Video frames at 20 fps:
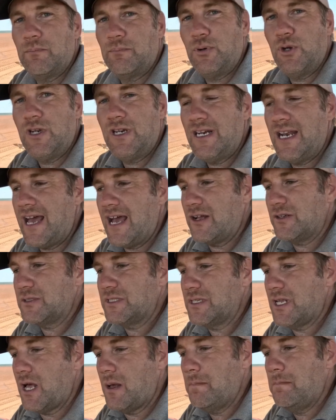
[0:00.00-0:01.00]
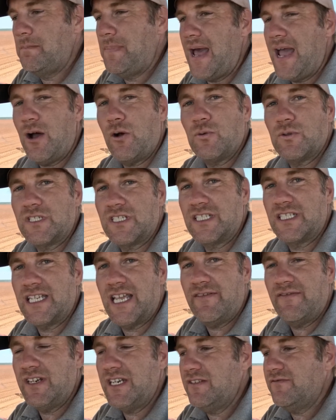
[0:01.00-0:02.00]
Putting out about
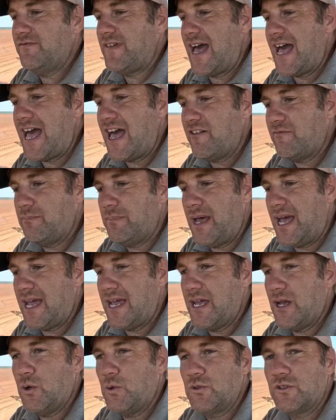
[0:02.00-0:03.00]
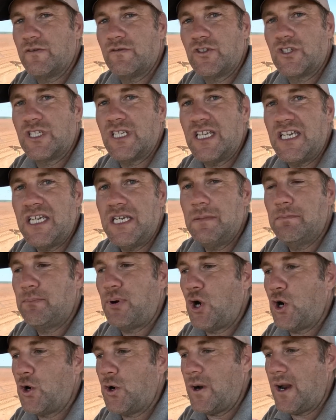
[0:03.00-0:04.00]
75 pounds of seed
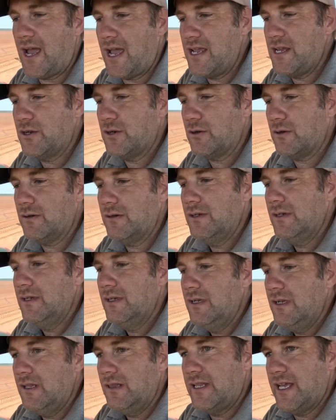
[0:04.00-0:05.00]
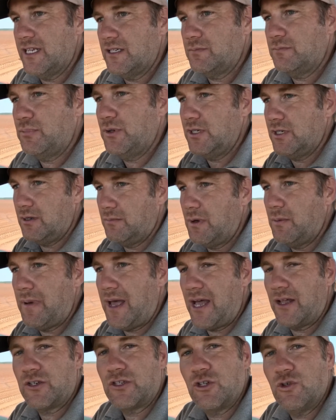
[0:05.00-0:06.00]
per acre. That's putting them
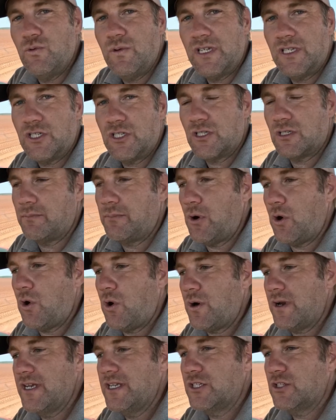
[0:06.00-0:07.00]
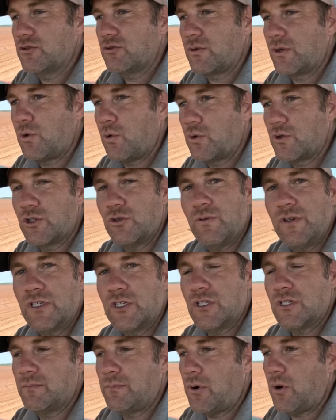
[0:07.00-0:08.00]
about 2 inches apart, 1 3/4, 2
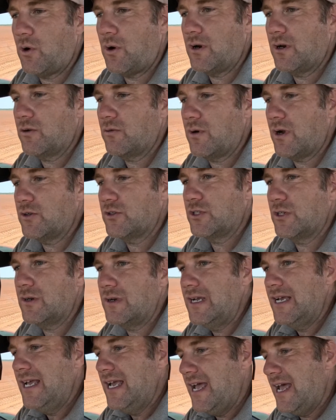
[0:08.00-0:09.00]
inches apart across here.